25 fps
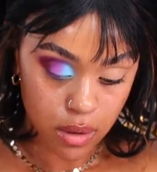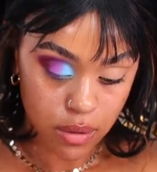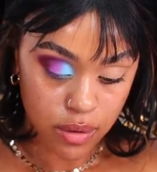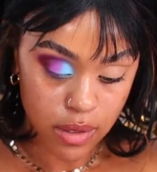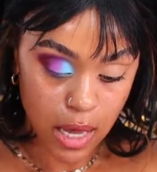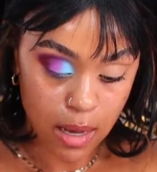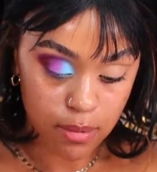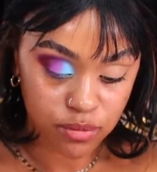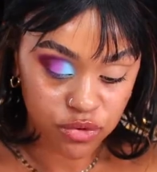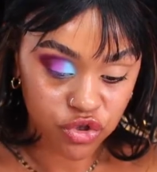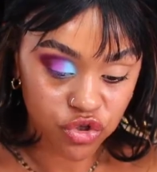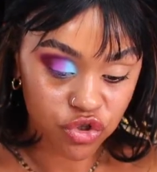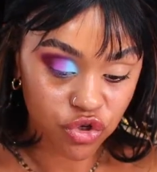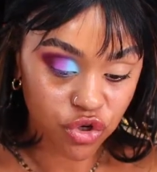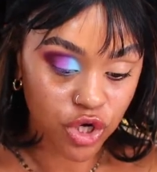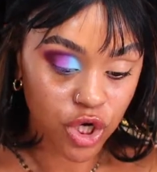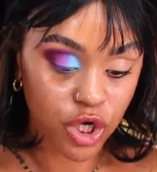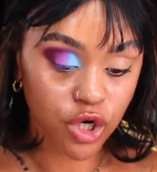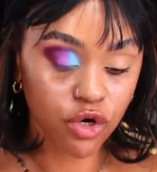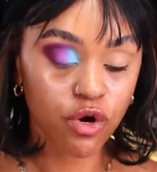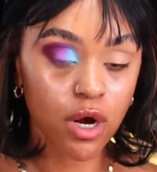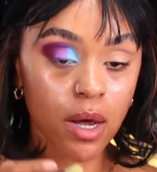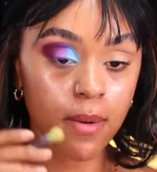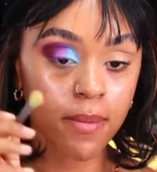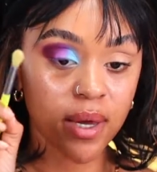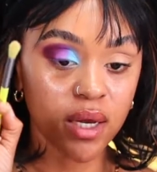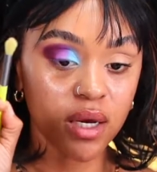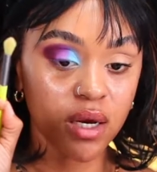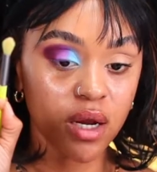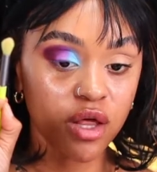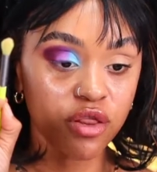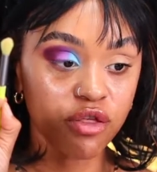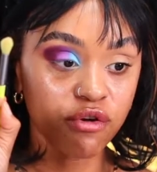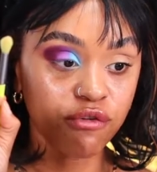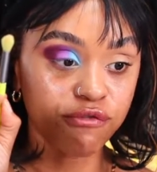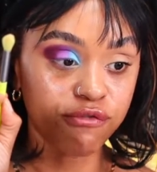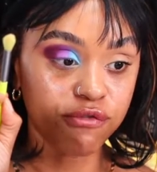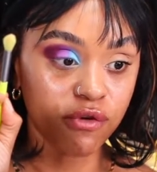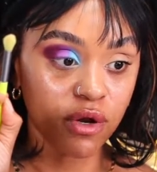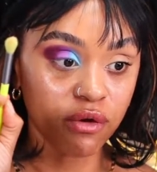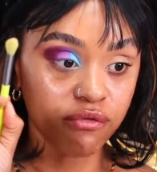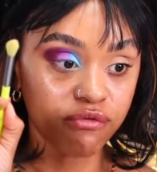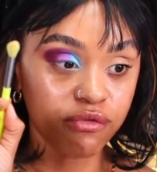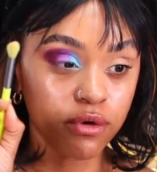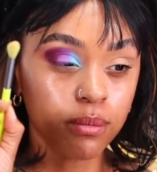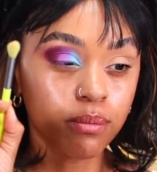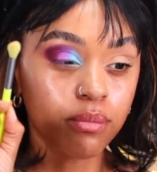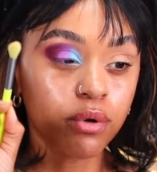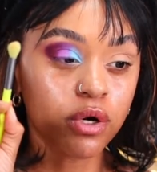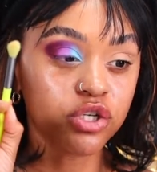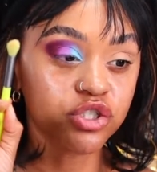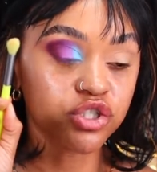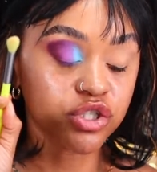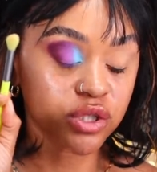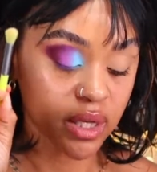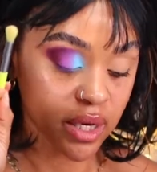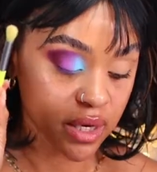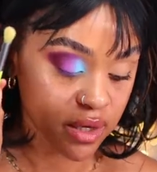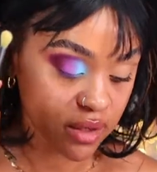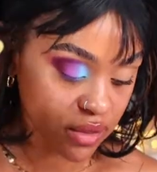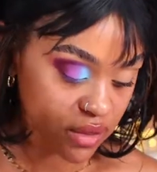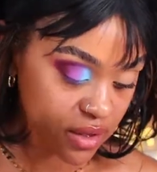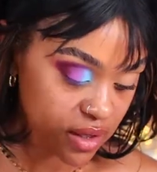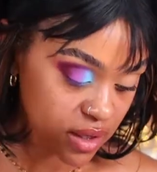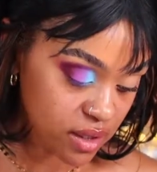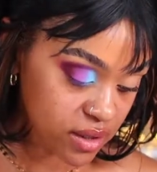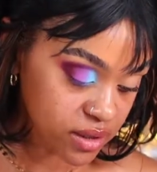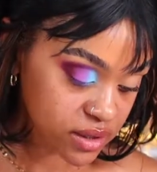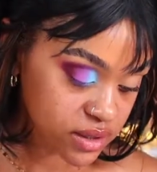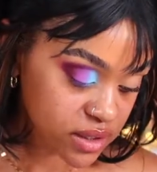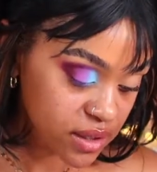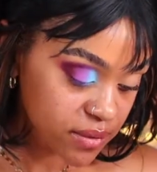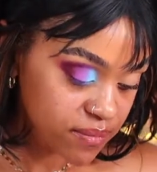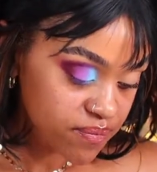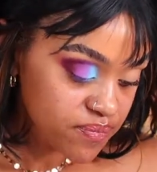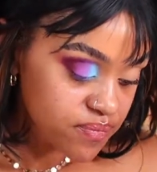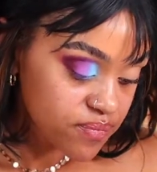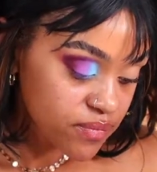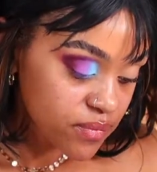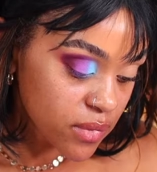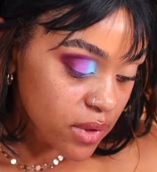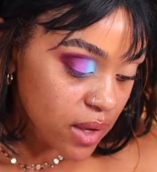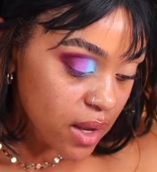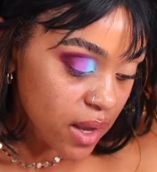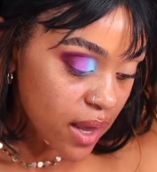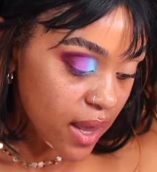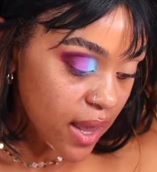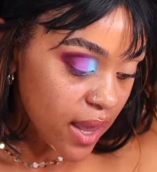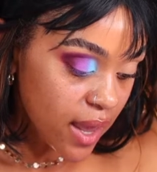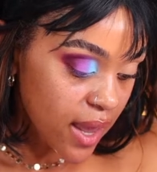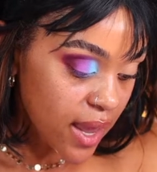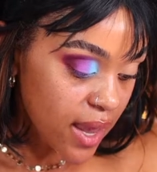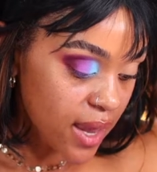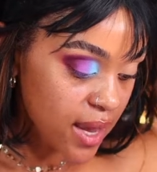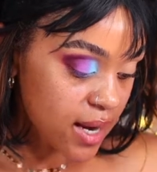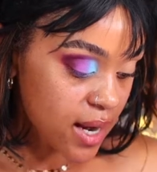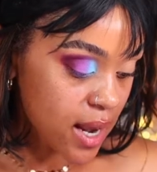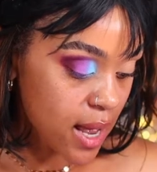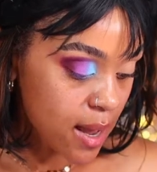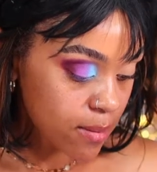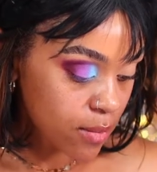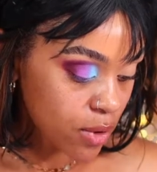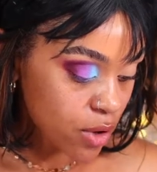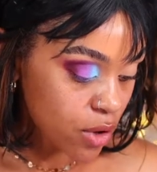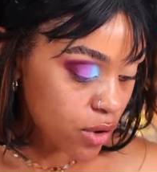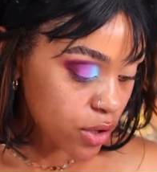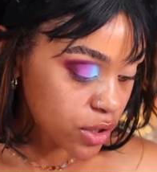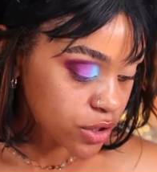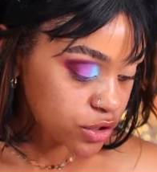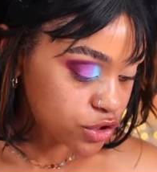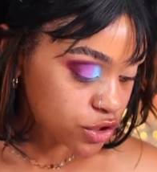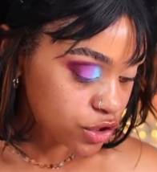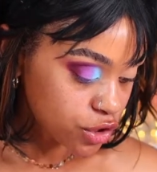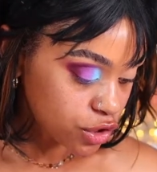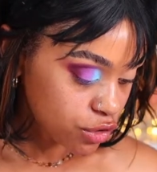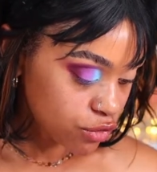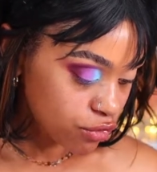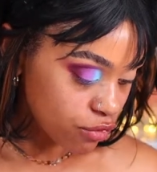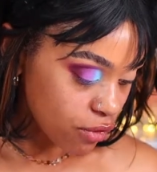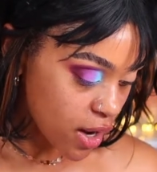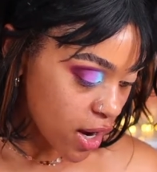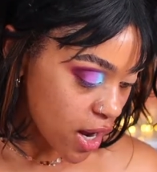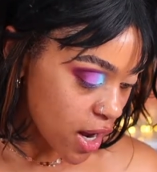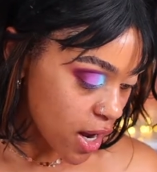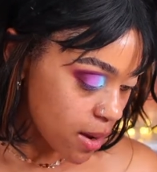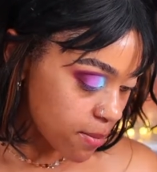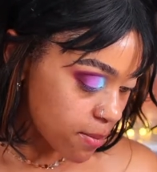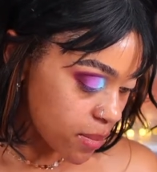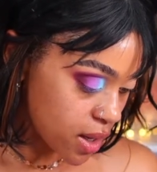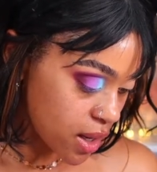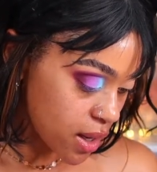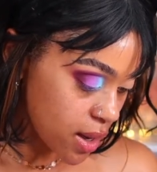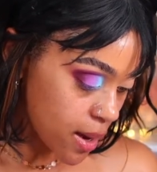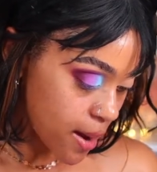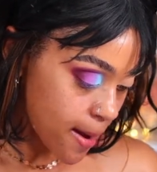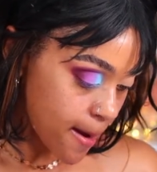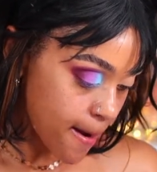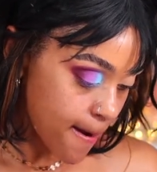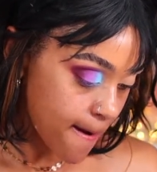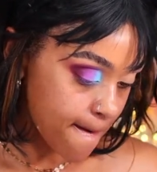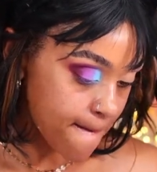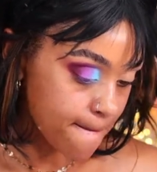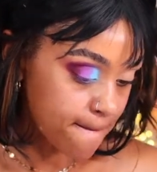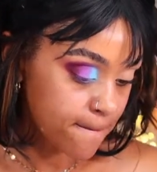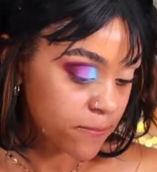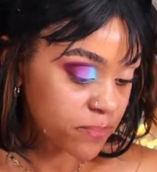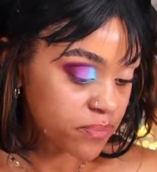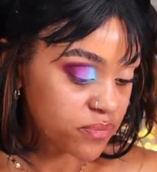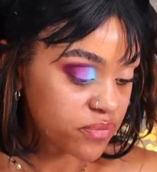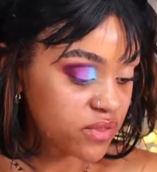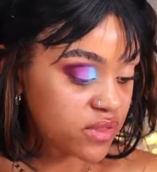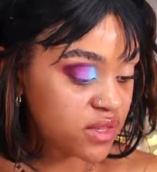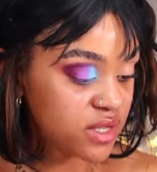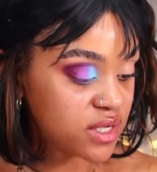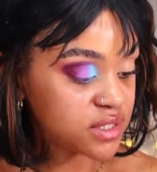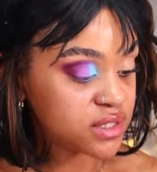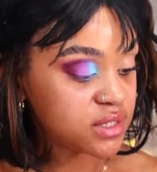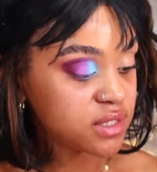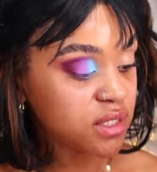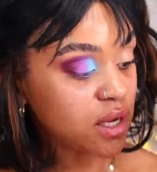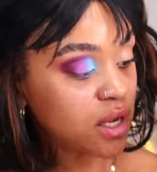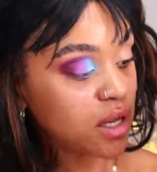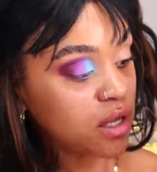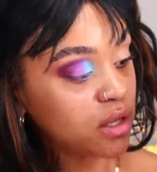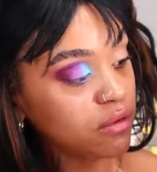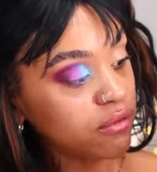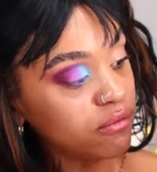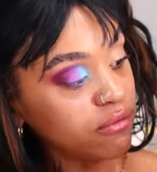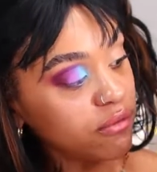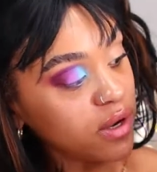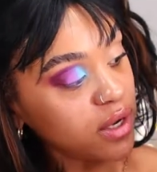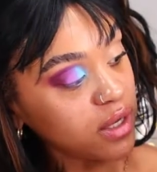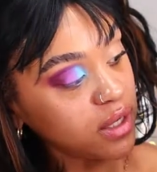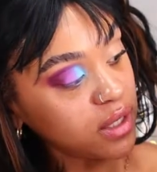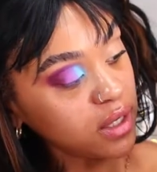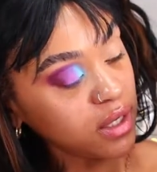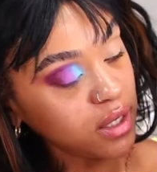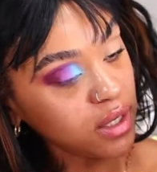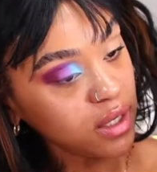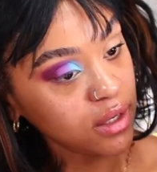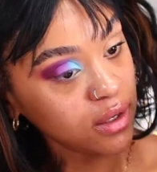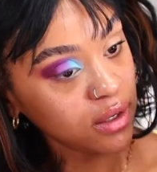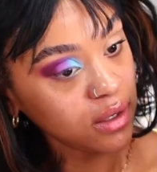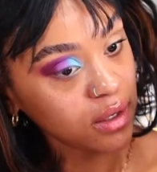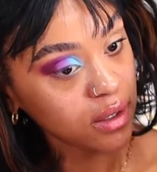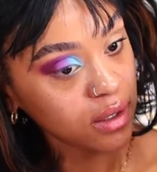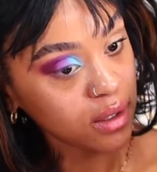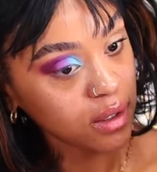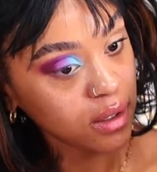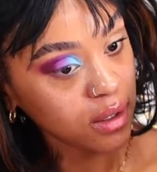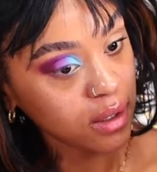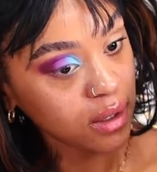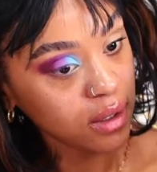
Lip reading: Now I'm just going to grab another fluffy brush like this, and I'm going to grab this color right here,